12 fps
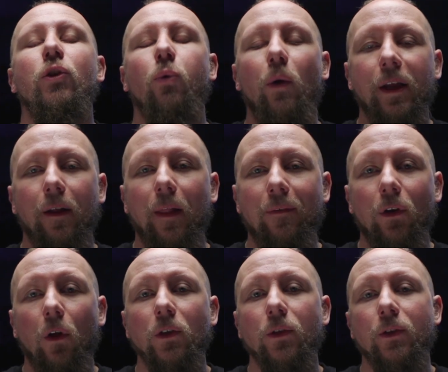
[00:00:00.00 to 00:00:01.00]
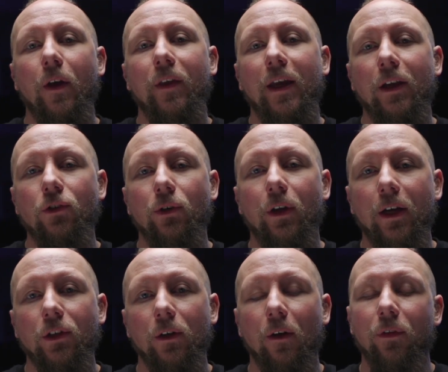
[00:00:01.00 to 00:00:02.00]
2011 also saw the
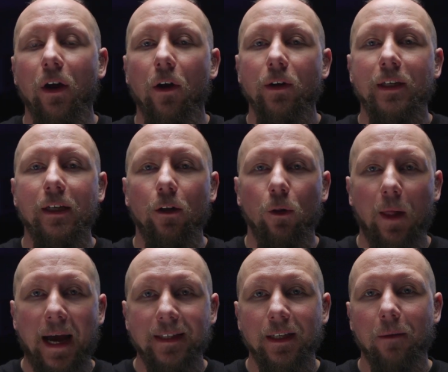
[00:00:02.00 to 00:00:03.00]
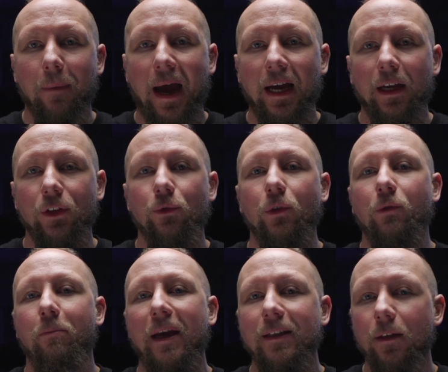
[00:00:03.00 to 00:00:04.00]
introduction of the RT Classic package, which
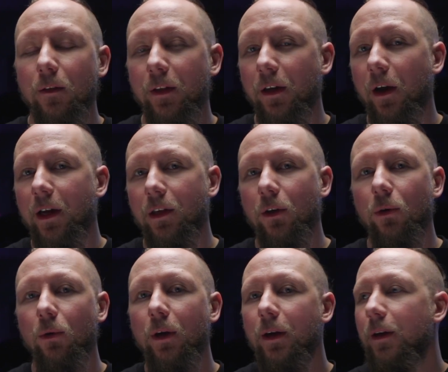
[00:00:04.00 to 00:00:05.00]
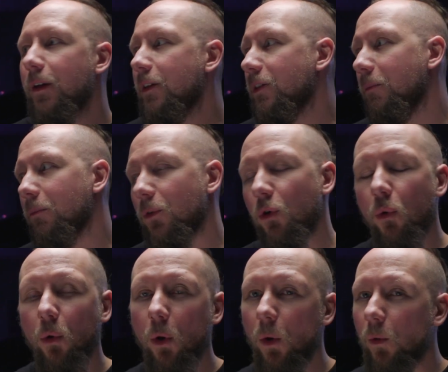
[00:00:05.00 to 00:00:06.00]
basically got you some
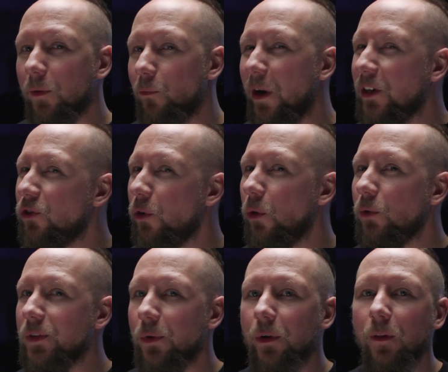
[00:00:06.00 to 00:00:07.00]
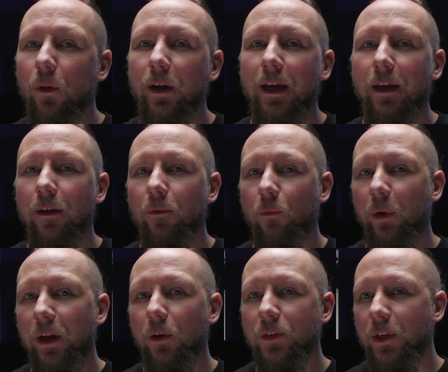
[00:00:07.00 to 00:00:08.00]
cool retro sort of looking
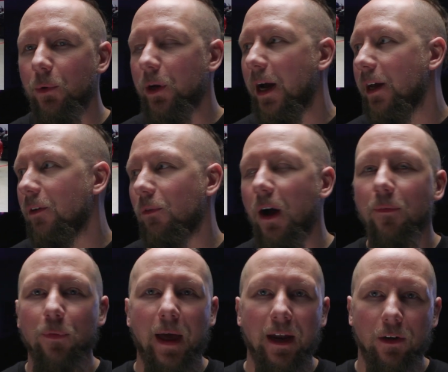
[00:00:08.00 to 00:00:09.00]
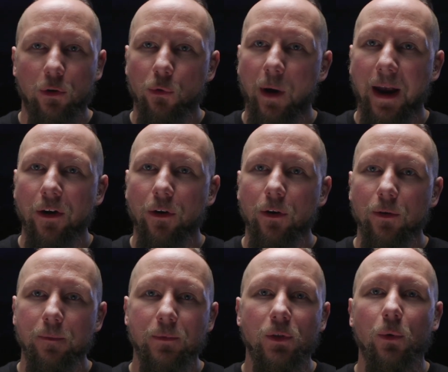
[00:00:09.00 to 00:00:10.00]
wheels that were kind of off that
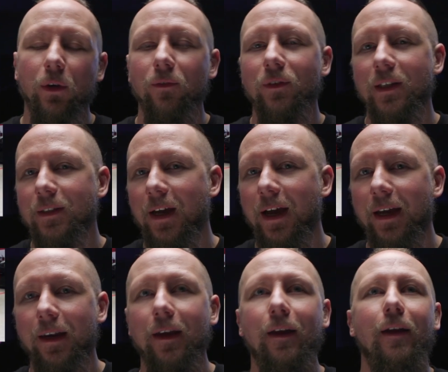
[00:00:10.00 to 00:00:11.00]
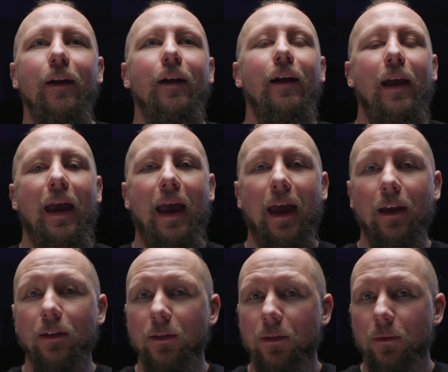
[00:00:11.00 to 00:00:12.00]
Krager sort of design,
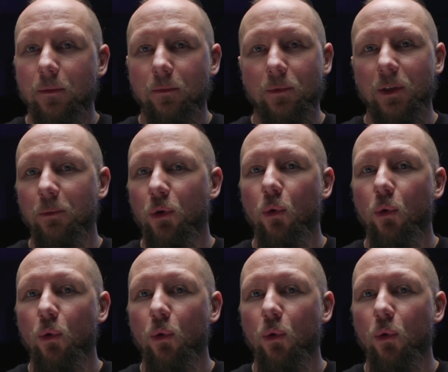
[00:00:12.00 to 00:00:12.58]
and some